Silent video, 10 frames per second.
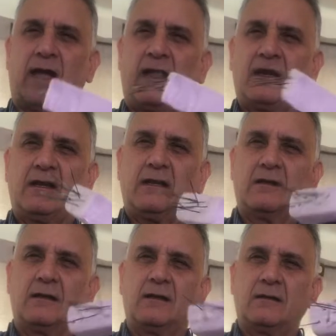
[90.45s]
adding
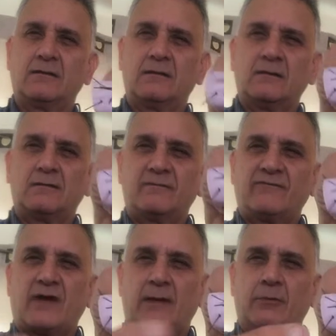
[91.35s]

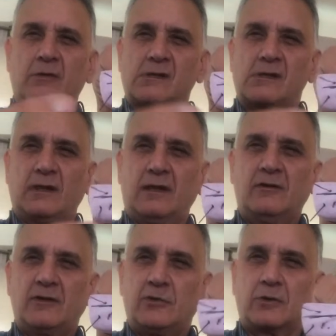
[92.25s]
fibers
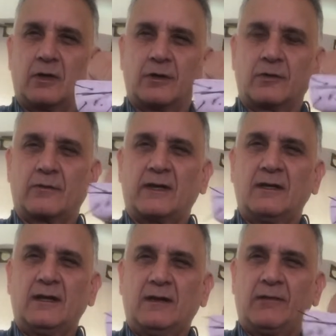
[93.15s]
into your concrete,
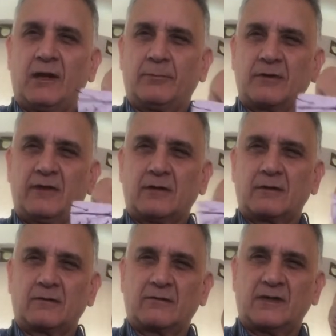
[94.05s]
in
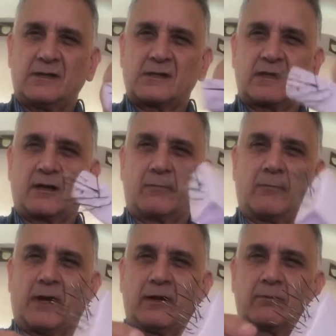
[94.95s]
particular these little
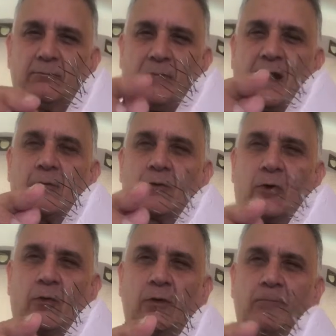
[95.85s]

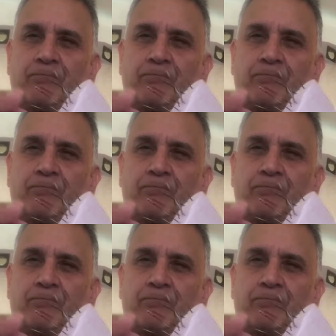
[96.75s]
macro